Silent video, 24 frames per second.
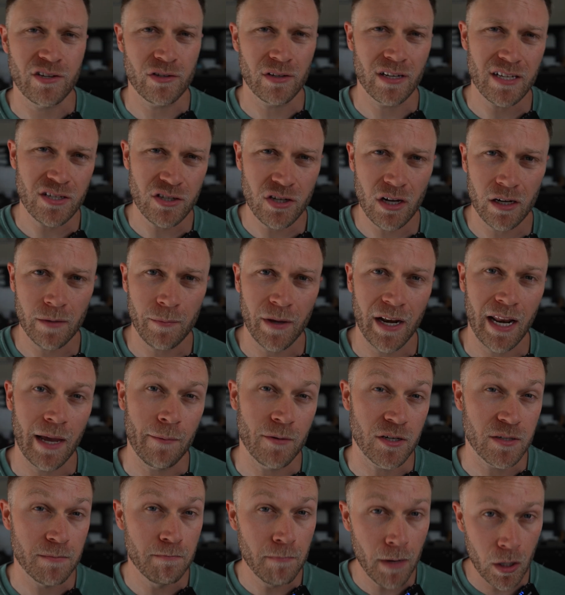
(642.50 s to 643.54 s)
so let's talk about how
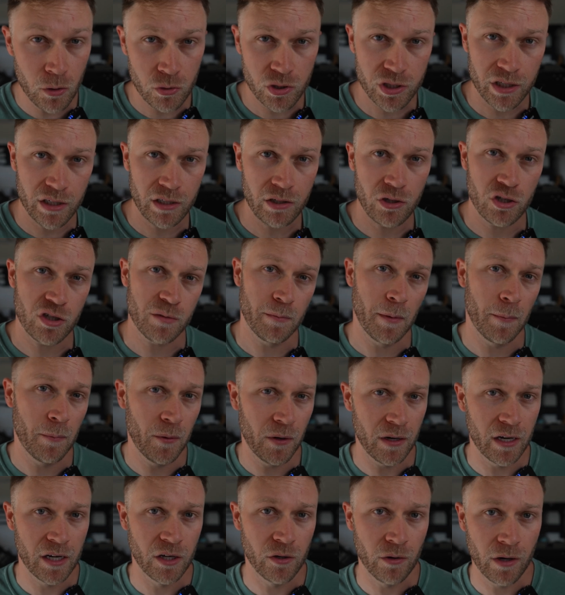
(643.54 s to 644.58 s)
much motion you should be
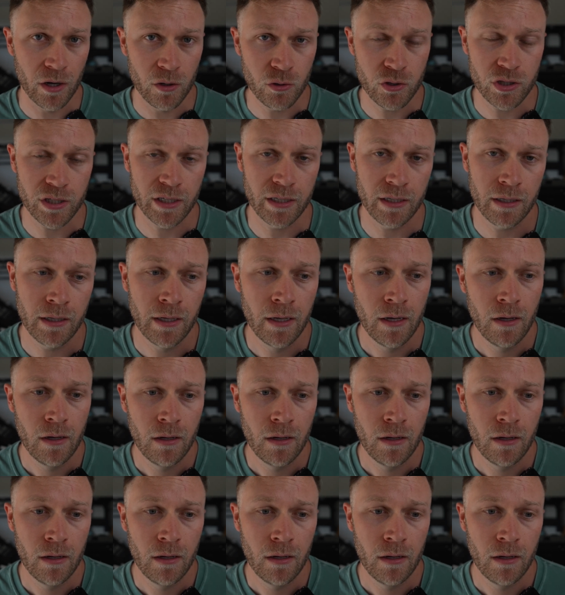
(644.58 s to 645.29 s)
putting in your ocean,